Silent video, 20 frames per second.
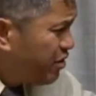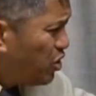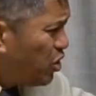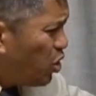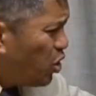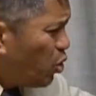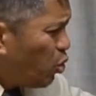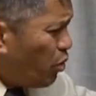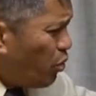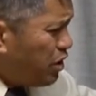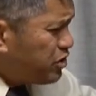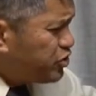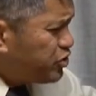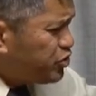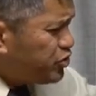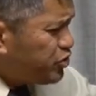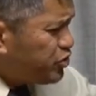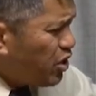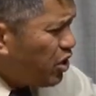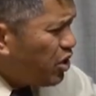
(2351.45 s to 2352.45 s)
will
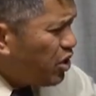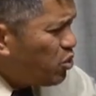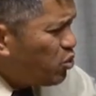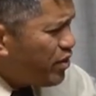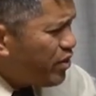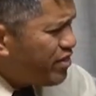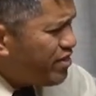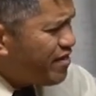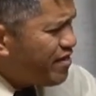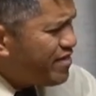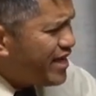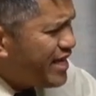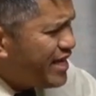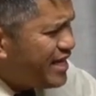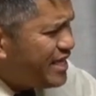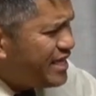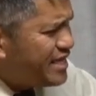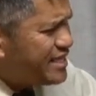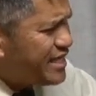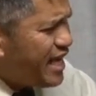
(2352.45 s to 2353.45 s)
show whether there
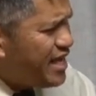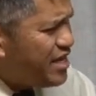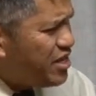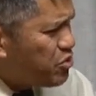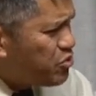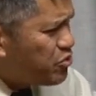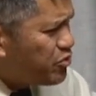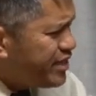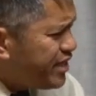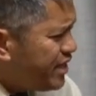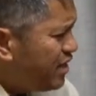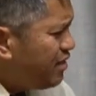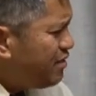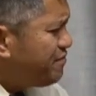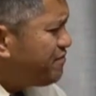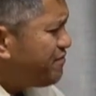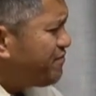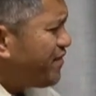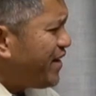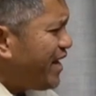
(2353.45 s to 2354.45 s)
is any real
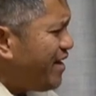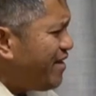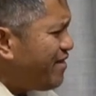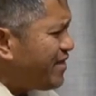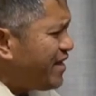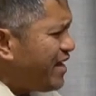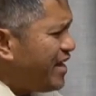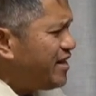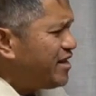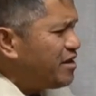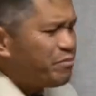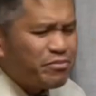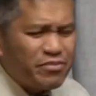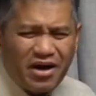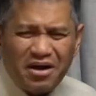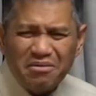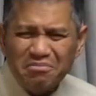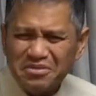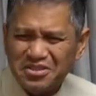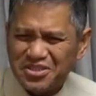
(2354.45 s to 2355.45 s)
faith in the
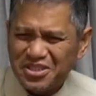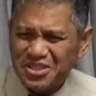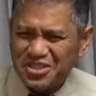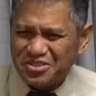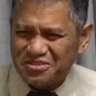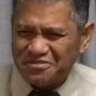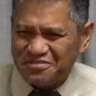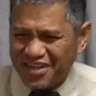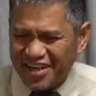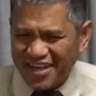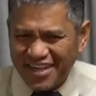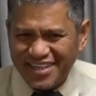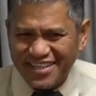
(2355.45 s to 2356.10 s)
promises of God.